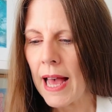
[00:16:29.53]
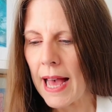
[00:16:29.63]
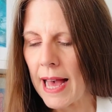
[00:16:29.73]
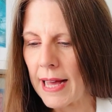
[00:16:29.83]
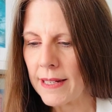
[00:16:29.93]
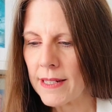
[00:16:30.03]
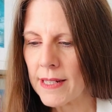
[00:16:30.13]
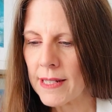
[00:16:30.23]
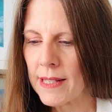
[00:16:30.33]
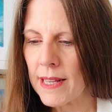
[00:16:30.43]
And
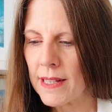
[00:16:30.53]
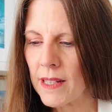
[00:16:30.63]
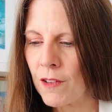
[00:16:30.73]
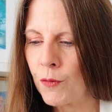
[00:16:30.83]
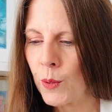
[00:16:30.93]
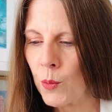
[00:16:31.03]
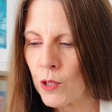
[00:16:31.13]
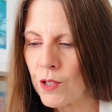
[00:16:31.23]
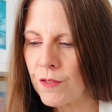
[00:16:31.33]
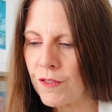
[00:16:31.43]
it says, if we
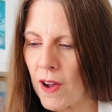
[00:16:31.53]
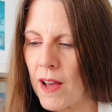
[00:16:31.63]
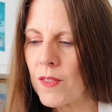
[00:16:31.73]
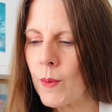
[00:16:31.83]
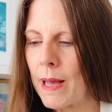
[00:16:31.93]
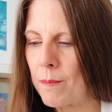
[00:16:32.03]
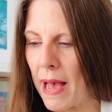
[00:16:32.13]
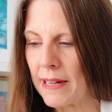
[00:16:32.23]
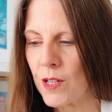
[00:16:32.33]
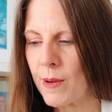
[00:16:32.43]
want to find the way
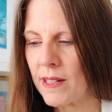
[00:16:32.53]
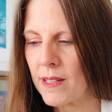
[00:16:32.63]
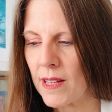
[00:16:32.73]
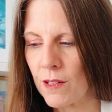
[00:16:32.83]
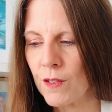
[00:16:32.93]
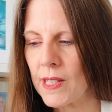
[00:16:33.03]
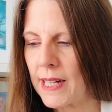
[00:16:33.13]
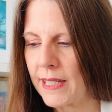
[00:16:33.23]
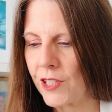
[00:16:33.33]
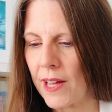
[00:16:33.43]
back to ourselves and
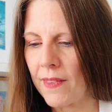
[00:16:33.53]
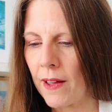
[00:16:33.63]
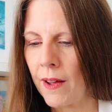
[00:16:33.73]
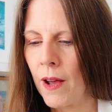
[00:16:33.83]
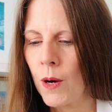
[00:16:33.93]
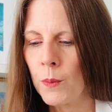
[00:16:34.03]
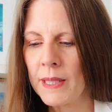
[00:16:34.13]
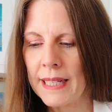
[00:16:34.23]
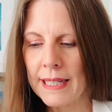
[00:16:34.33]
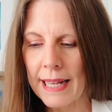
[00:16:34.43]
each other, we
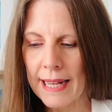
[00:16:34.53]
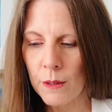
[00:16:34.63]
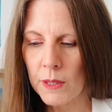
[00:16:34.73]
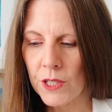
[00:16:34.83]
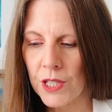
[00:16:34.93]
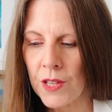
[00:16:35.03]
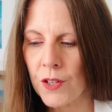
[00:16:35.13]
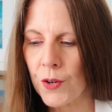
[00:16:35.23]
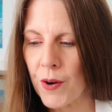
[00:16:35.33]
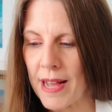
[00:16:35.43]
need language and
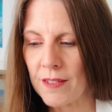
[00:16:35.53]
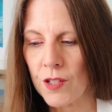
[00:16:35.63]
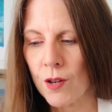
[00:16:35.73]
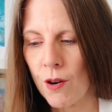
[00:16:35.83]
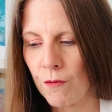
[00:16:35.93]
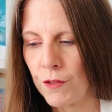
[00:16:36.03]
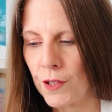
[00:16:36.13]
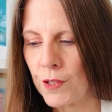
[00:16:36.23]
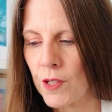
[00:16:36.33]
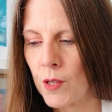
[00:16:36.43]
the grounded
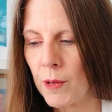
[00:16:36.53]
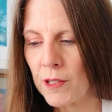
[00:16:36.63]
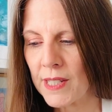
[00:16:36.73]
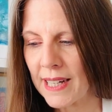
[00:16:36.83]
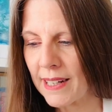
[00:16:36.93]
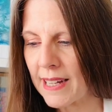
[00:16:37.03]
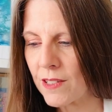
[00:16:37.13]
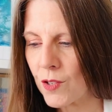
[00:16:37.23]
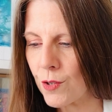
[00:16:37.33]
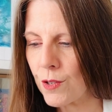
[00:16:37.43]
confidence to both tell our
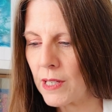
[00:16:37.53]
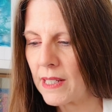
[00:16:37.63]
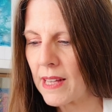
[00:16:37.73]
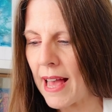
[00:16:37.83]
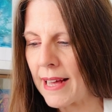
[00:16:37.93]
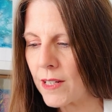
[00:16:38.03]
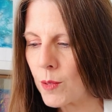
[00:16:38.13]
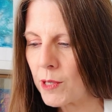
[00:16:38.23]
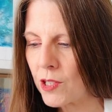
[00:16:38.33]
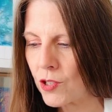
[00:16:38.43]
stories and to
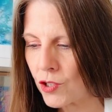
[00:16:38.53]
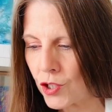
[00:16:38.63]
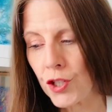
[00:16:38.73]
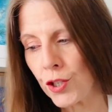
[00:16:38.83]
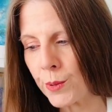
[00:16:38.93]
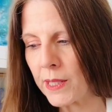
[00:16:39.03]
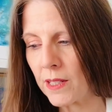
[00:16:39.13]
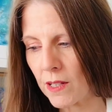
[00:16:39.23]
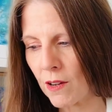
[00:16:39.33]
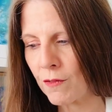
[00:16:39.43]
be
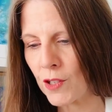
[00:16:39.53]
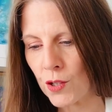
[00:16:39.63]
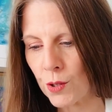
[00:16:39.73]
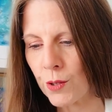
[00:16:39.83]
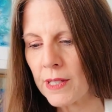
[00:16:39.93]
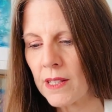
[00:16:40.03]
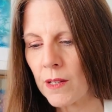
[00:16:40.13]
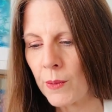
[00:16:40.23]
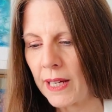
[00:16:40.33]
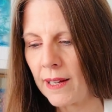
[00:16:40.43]
stewards of the stories
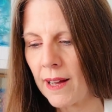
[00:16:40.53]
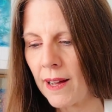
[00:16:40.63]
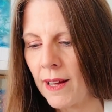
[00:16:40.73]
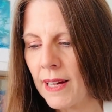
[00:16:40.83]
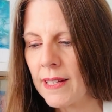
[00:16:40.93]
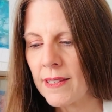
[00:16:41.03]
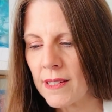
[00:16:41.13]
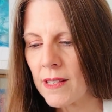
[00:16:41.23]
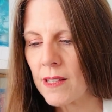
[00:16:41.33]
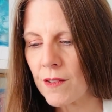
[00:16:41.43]
that we hear.
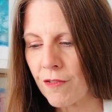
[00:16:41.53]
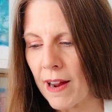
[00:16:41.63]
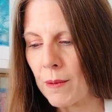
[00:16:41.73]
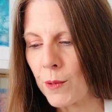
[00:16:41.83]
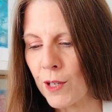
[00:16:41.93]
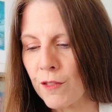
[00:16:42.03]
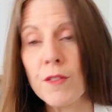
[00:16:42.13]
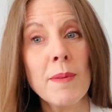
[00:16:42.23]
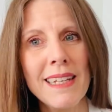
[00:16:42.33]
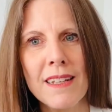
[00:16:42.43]
This is the framework for
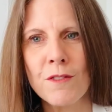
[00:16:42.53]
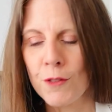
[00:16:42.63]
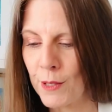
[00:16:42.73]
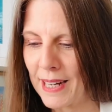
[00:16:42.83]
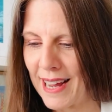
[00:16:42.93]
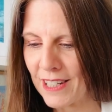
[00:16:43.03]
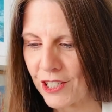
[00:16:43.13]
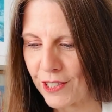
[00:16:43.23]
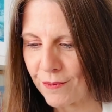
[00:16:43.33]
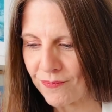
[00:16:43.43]
meaningful
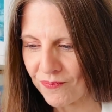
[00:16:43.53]
connection.